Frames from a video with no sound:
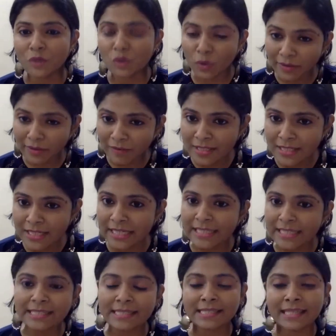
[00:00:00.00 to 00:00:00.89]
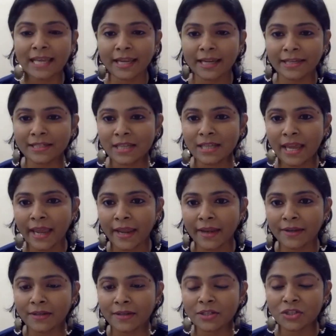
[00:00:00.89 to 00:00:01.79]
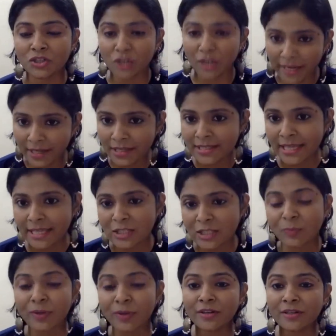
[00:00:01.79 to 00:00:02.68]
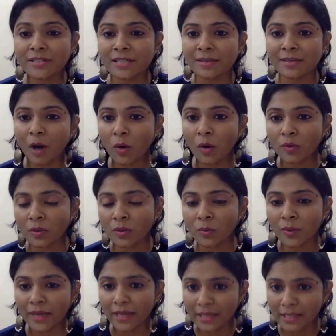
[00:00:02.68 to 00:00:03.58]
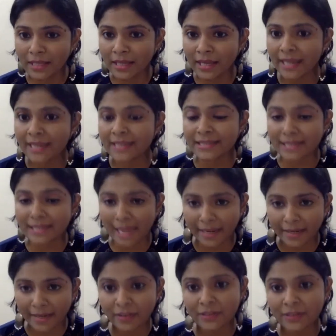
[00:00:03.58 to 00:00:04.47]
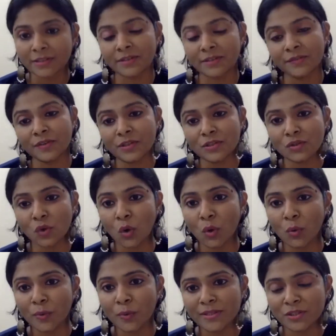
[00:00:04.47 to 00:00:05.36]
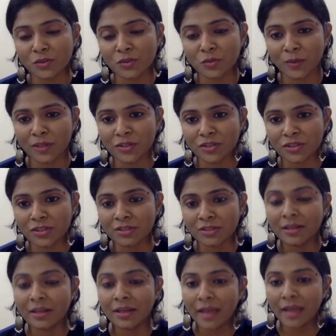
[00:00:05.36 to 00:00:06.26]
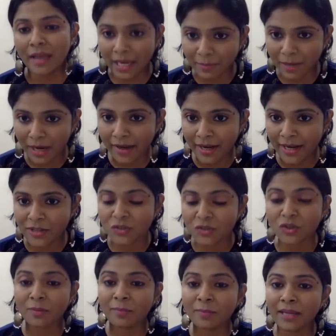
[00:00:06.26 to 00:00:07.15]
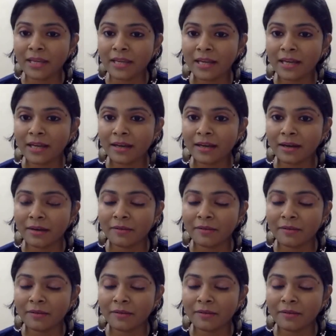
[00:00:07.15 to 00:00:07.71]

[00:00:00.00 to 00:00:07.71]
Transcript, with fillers: to give us an insight and share his experience about the way he has tackled this COVID situation and Maharashtra being